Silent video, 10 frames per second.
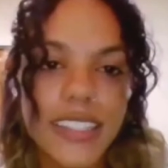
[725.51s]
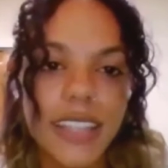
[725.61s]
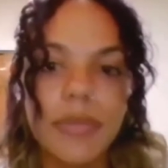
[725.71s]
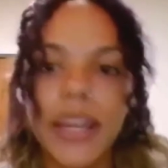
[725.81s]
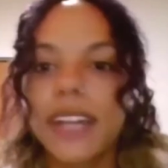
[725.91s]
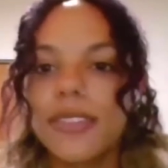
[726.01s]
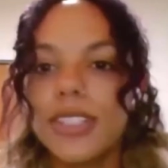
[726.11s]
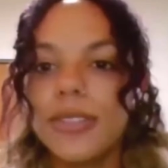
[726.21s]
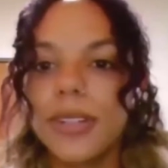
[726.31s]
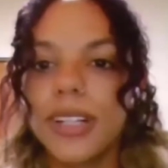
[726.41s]
like back when
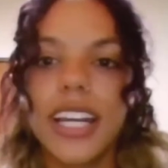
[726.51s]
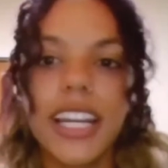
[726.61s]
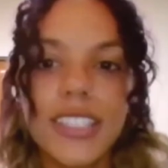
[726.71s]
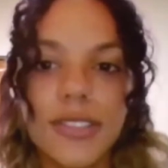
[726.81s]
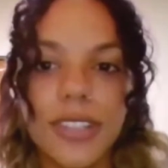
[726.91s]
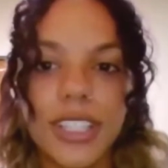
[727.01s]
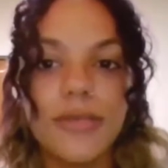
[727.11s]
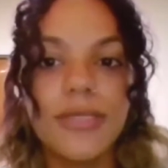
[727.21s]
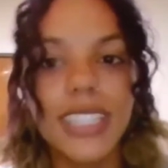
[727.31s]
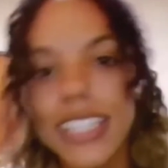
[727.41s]
you were in high school and you
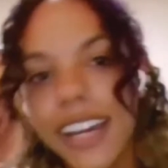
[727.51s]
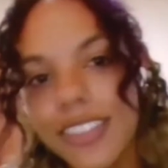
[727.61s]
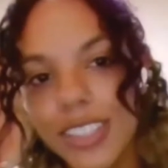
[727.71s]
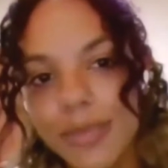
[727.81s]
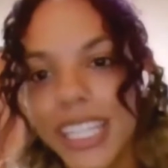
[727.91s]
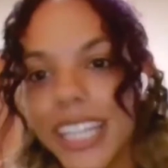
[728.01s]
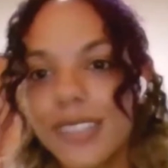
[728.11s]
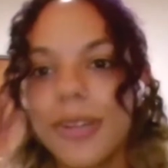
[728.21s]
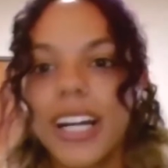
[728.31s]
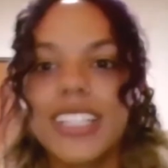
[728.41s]
didn't have a GPS
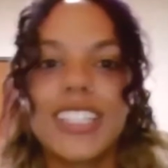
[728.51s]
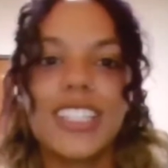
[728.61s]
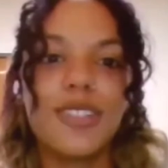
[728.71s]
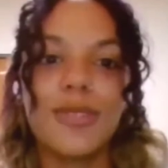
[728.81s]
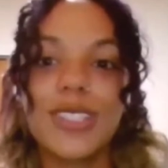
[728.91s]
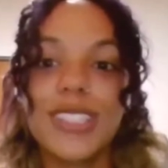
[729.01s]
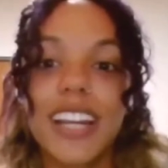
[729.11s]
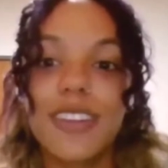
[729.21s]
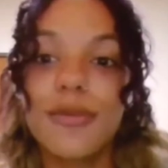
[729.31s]
watch and you were just kind of